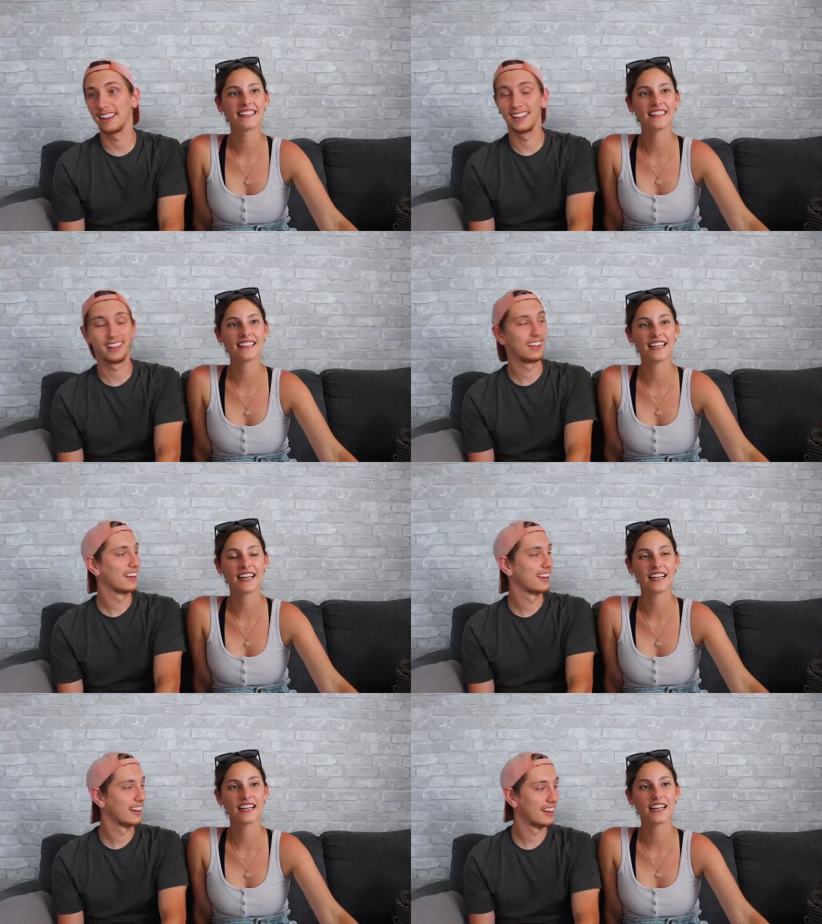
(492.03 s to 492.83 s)

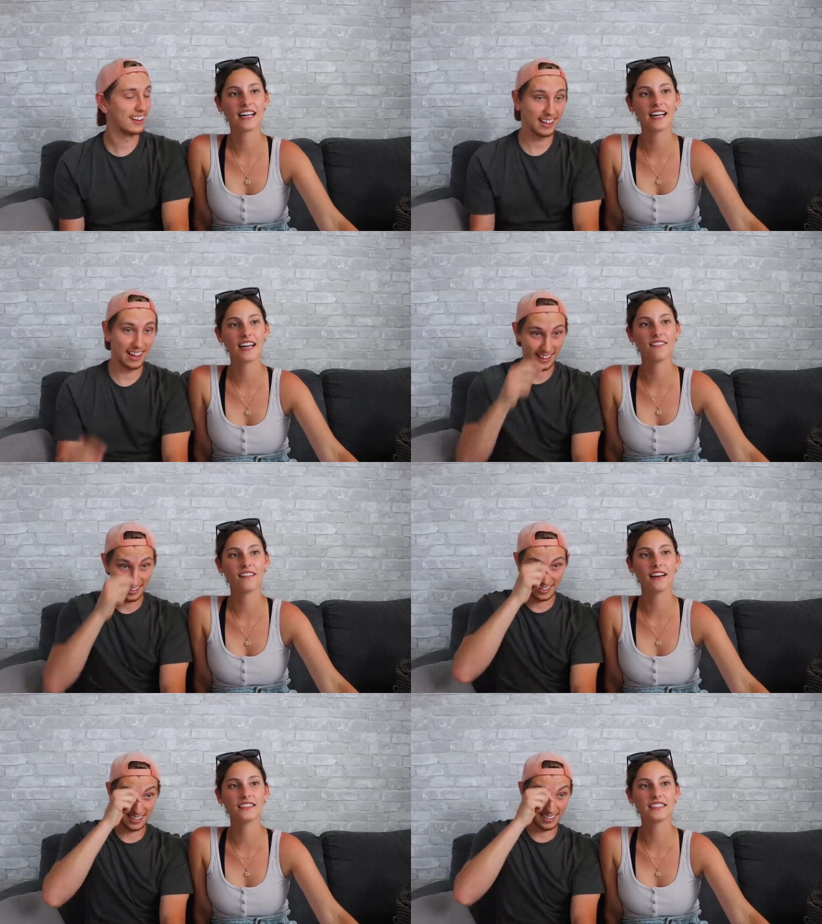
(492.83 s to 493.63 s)
Speaker 1: Yeah, um,
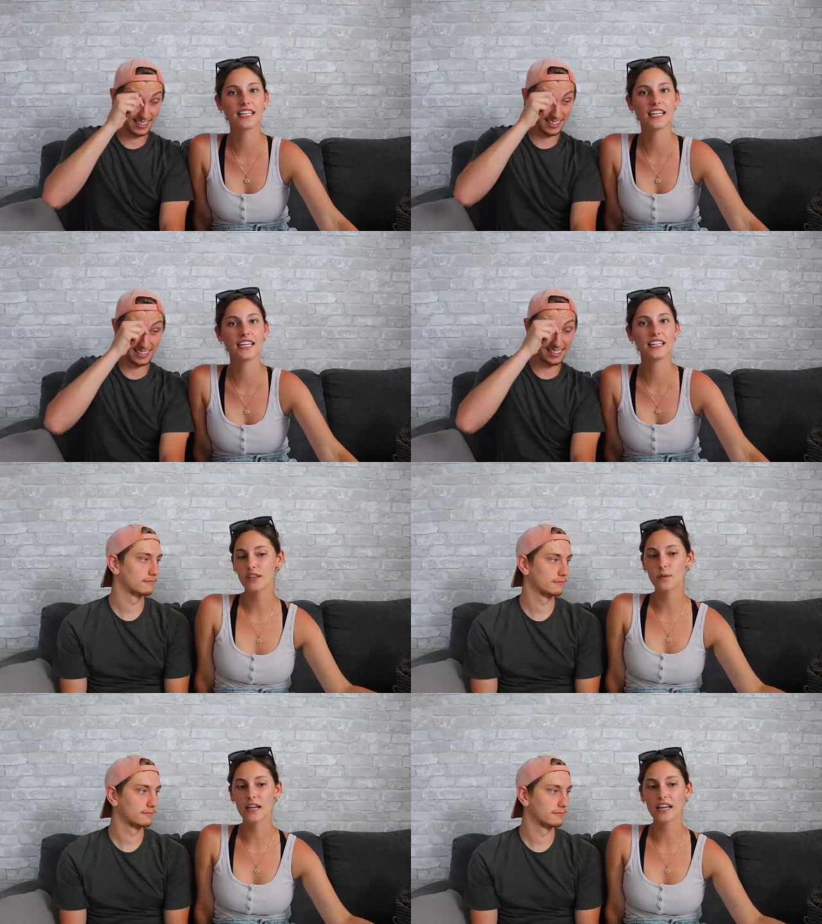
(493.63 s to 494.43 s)
I would say the
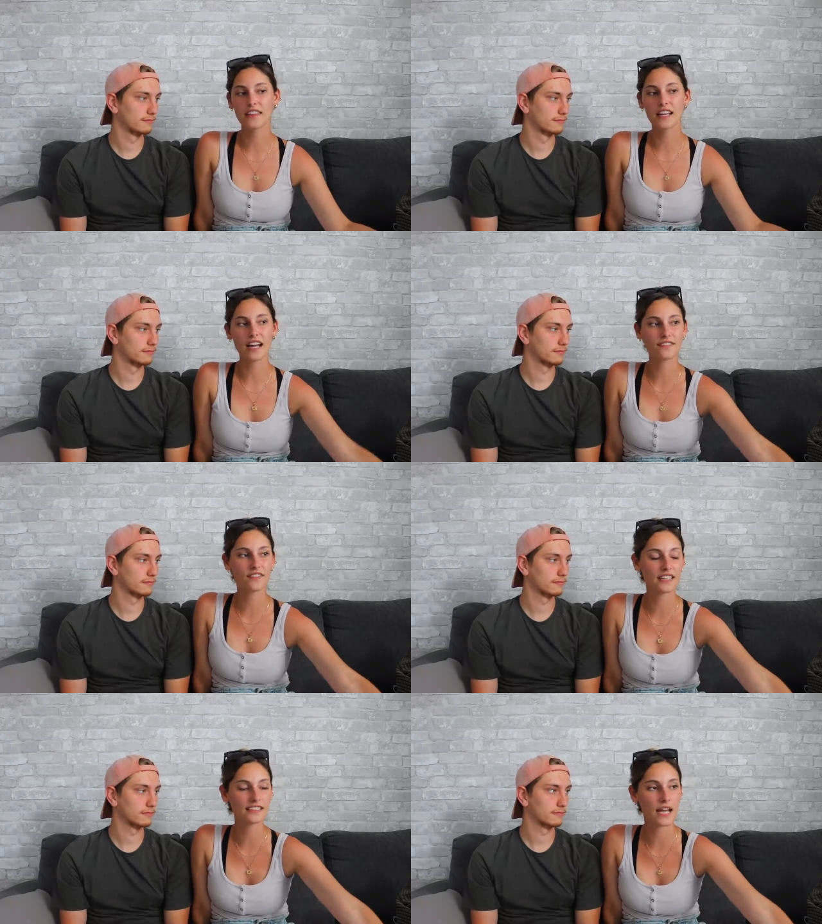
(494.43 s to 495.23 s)
way that I
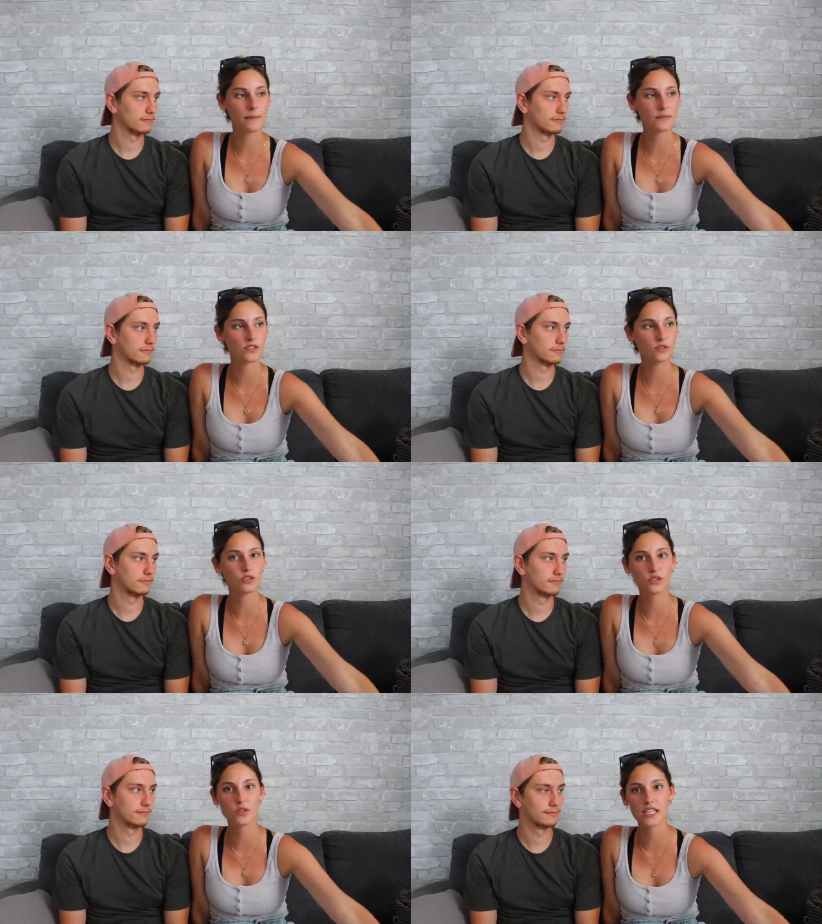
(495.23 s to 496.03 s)
find time to
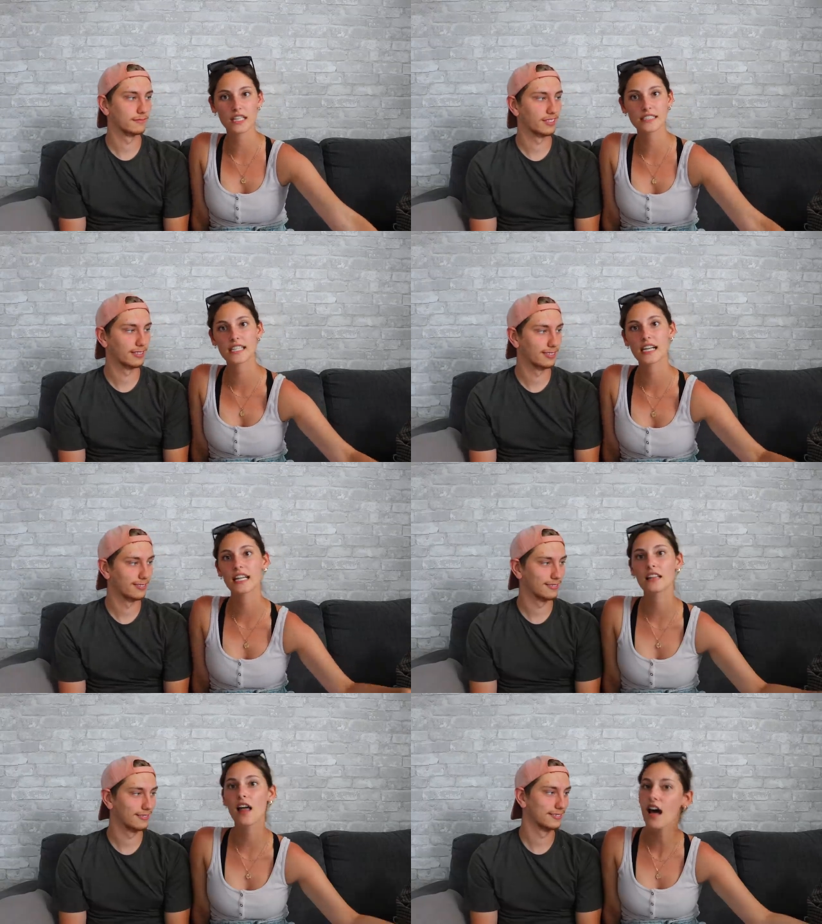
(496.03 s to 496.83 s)
do things that I
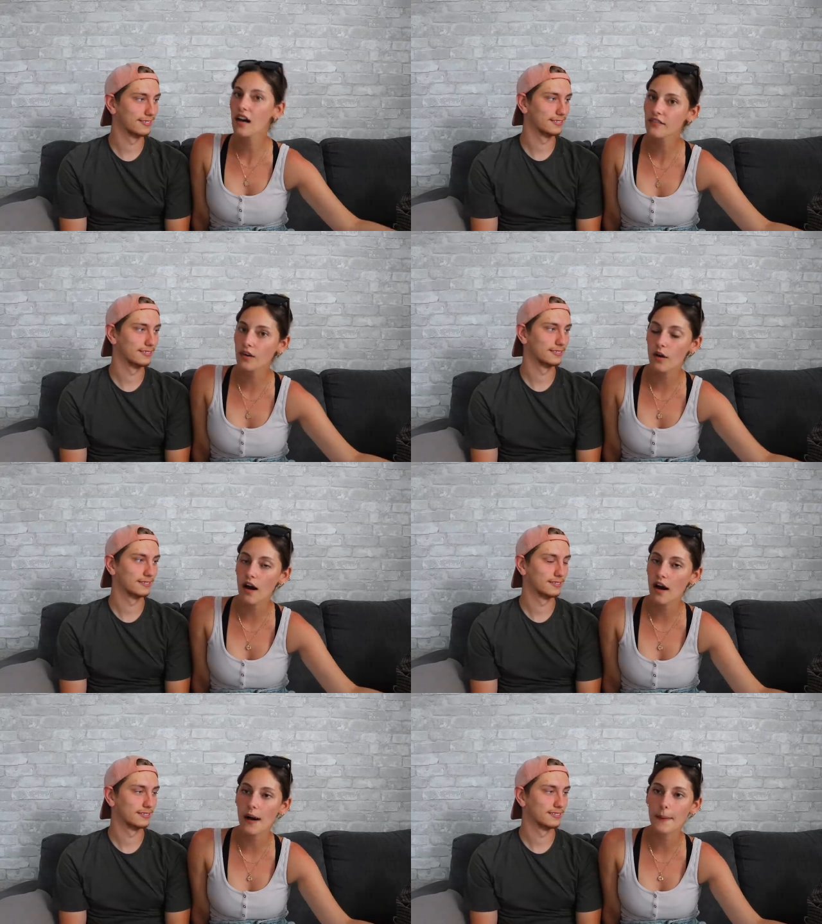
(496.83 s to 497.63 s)
love
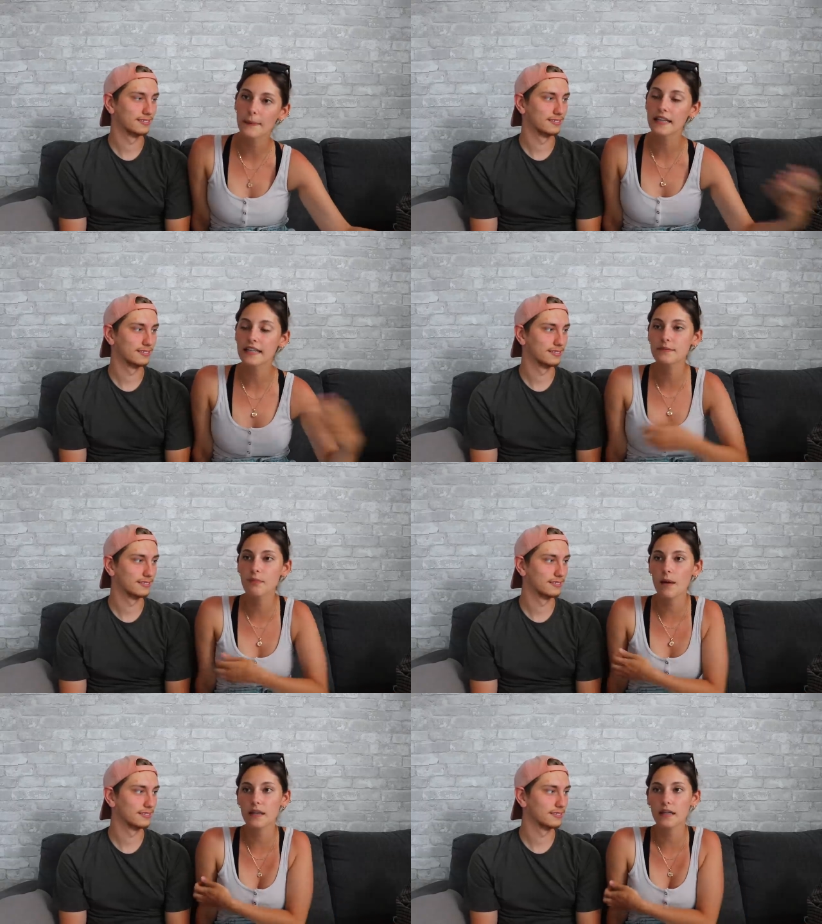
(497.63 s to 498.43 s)
um, is
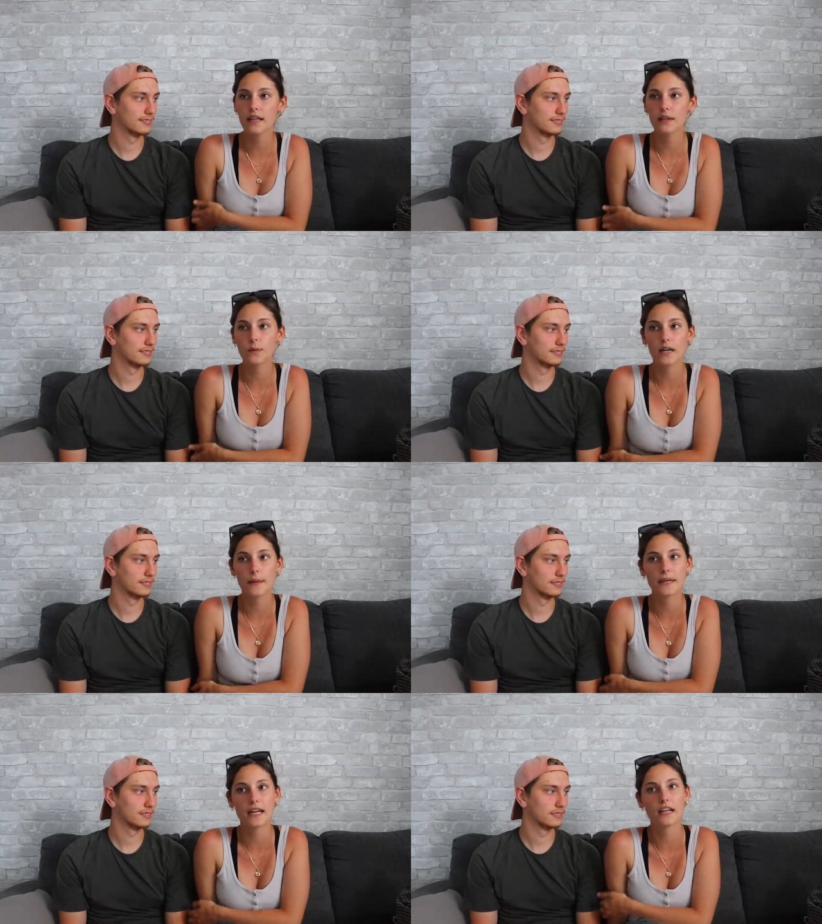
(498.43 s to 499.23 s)
probably like when I'm
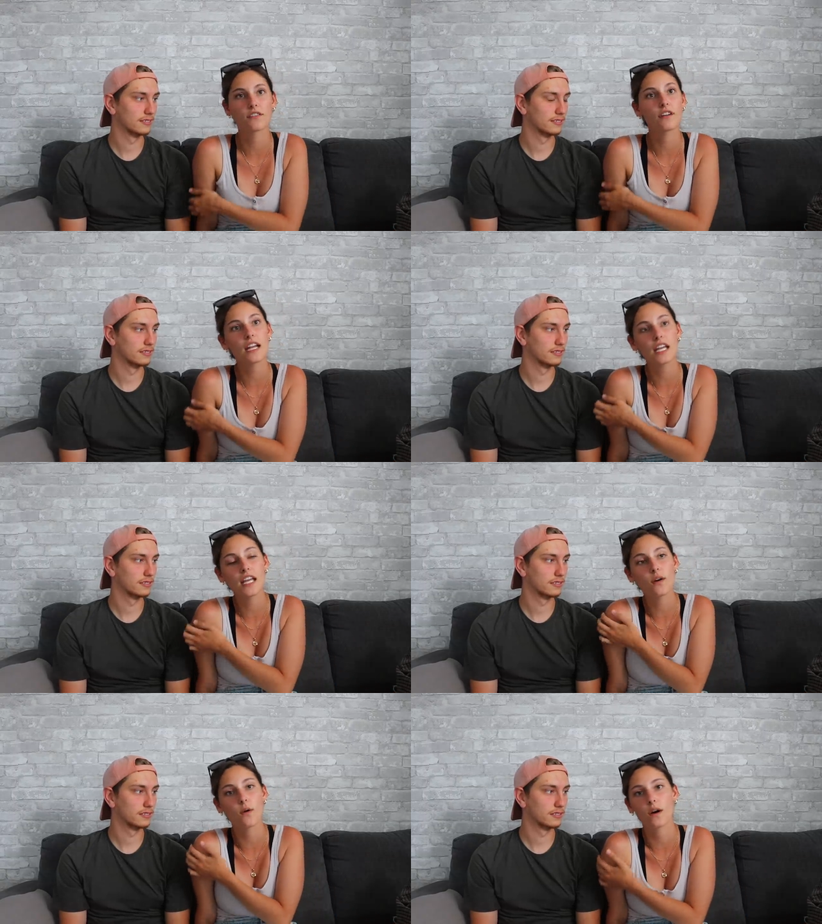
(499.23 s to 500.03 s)
getting ready
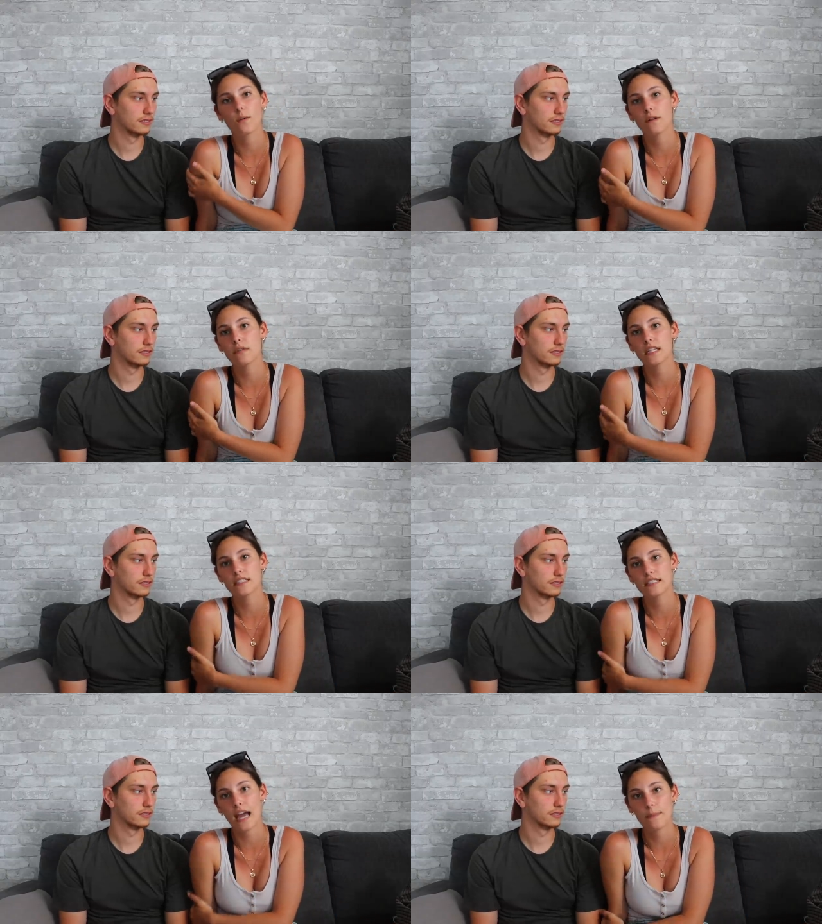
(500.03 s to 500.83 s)
or when Mia's
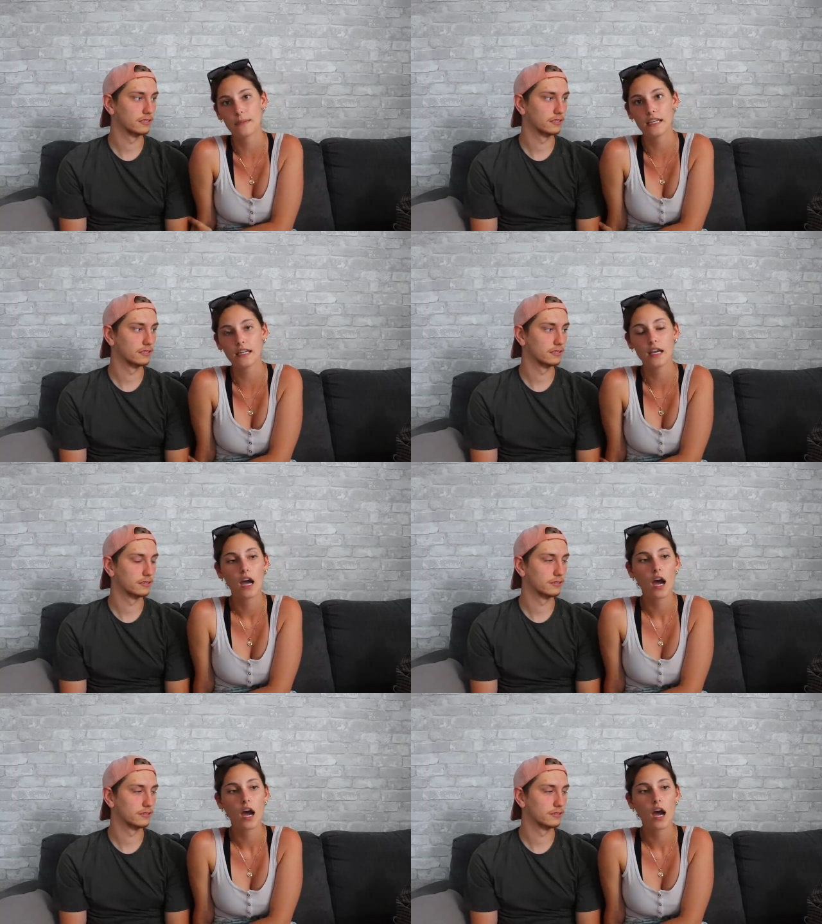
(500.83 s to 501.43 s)
napping.